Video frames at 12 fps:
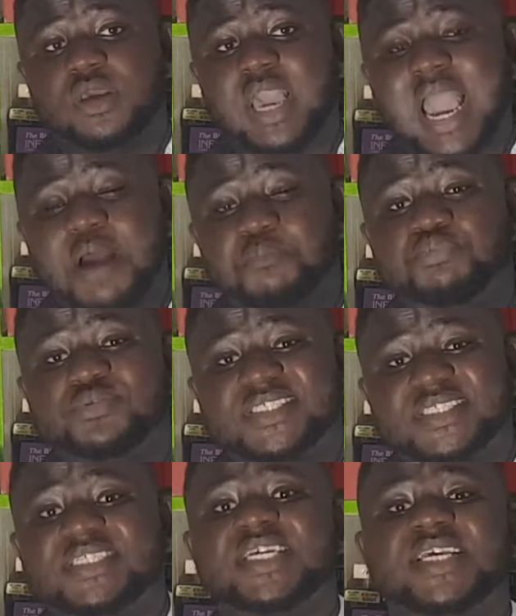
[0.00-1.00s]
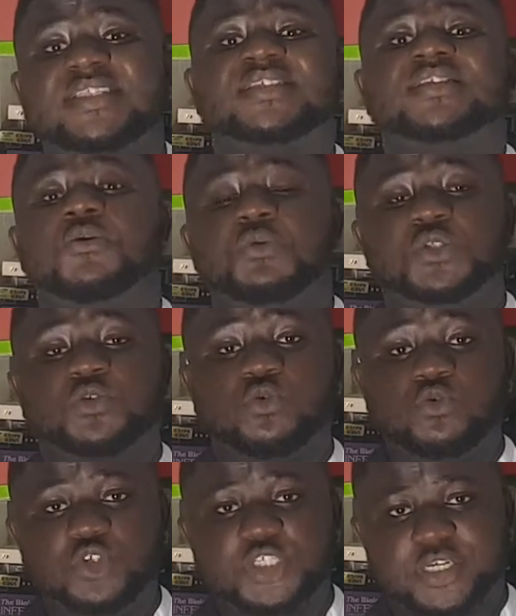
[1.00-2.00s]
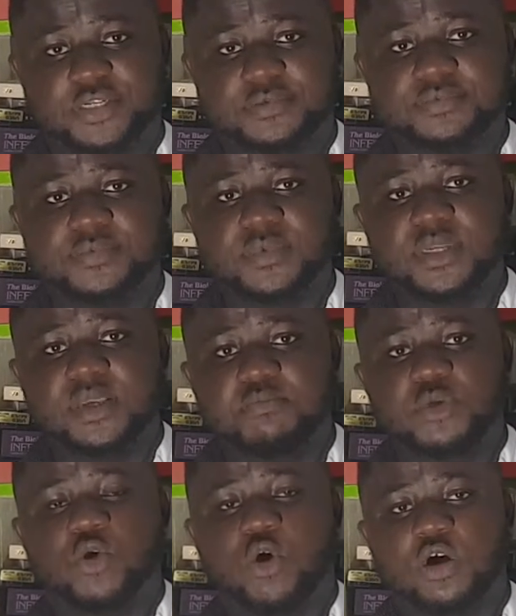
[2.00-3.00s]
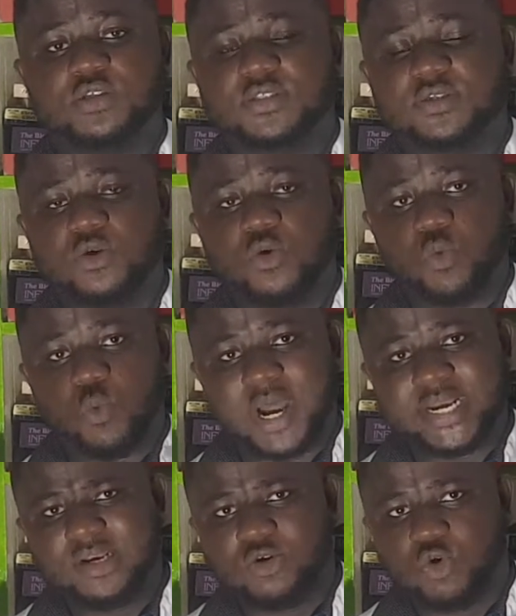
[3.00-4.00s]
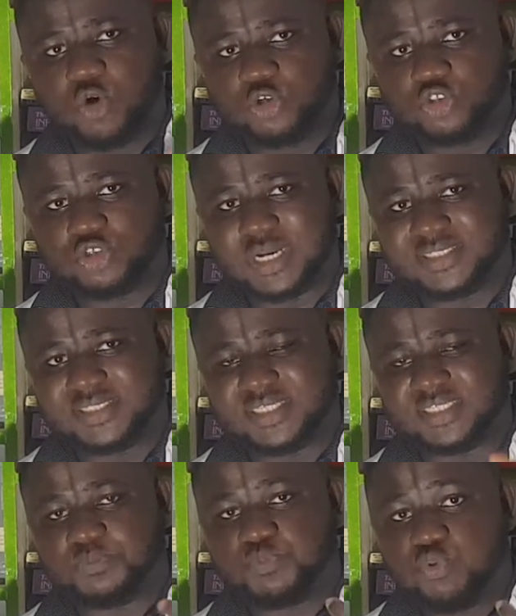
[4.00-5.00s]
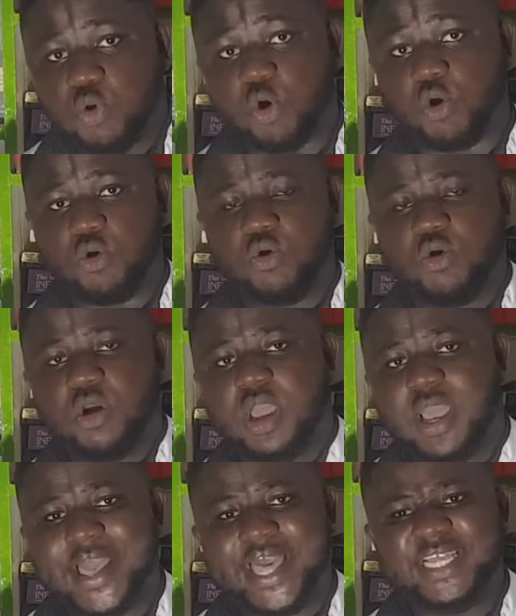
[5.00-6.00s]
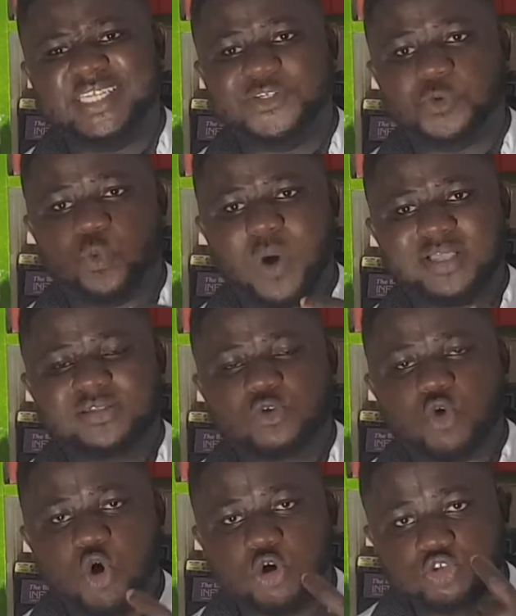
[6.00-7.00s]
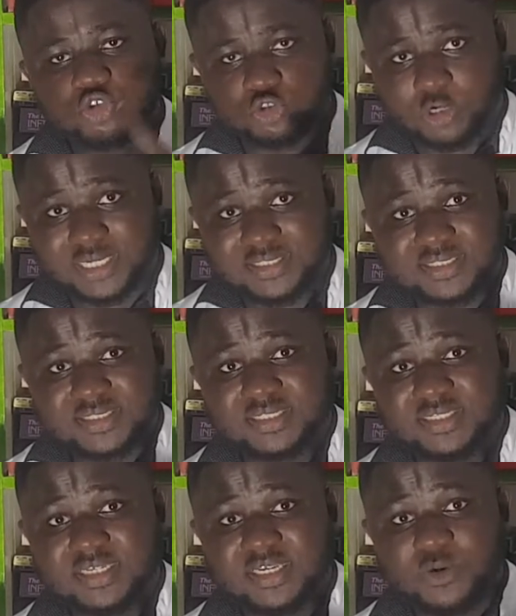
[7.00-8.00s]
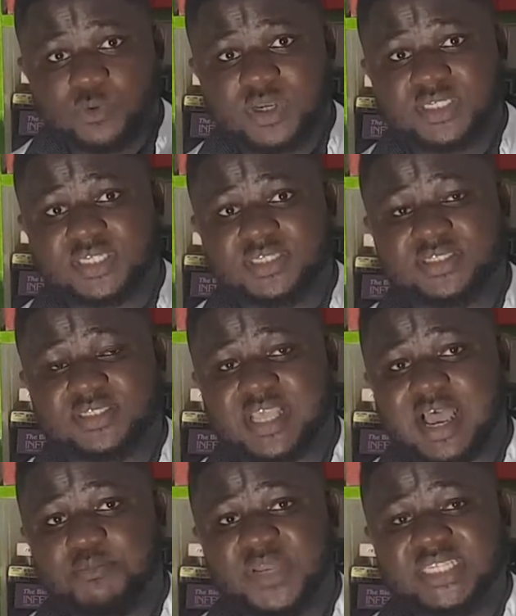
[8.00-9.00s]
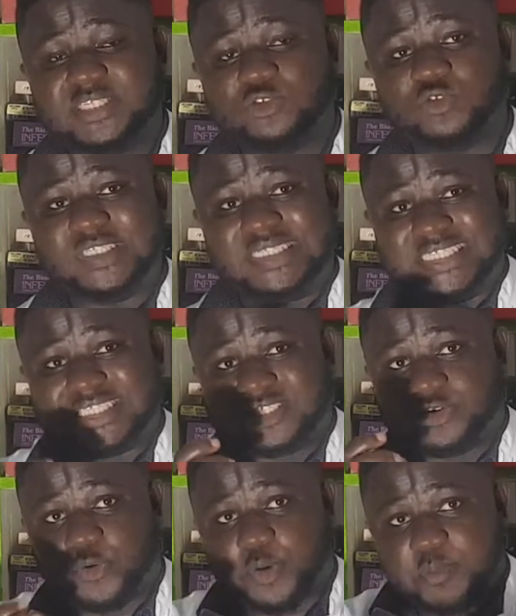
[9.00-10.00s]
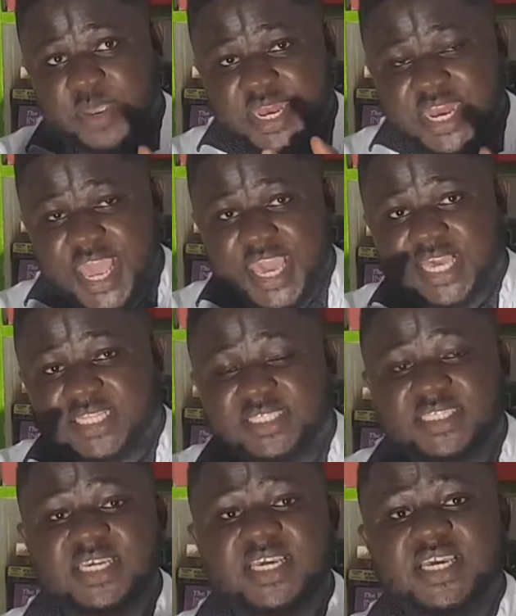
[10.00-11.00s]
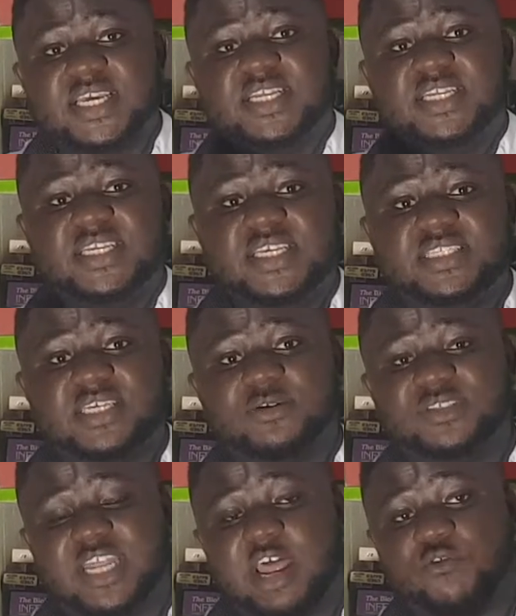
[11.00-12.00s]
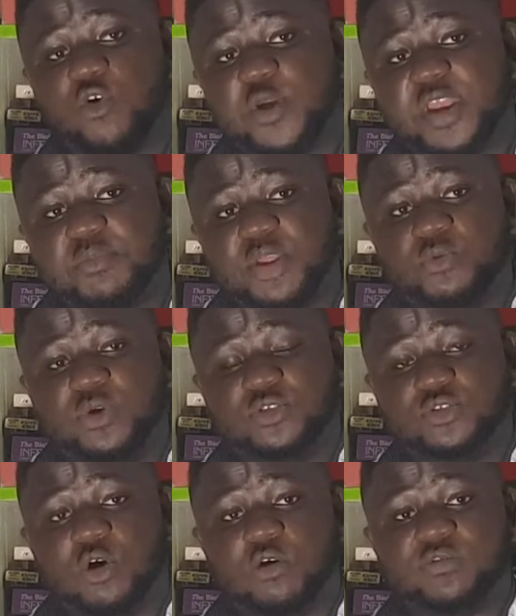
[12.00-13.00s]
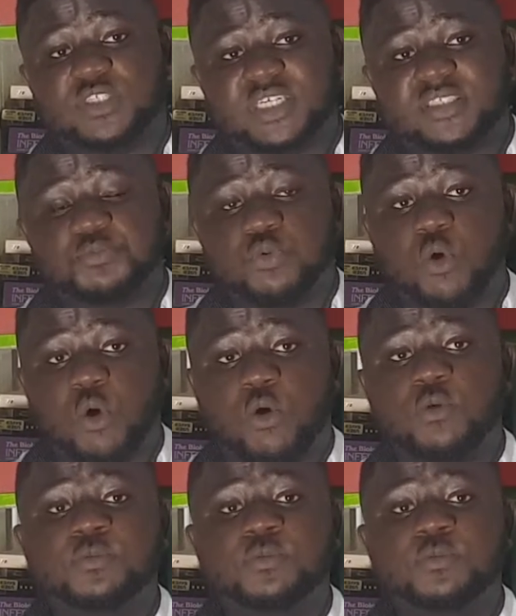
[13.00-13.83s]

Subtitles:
appreciate the resolution because one, contrast is poor, and once contrast, which is the ability to discriminate details that have already been resolved, is poor,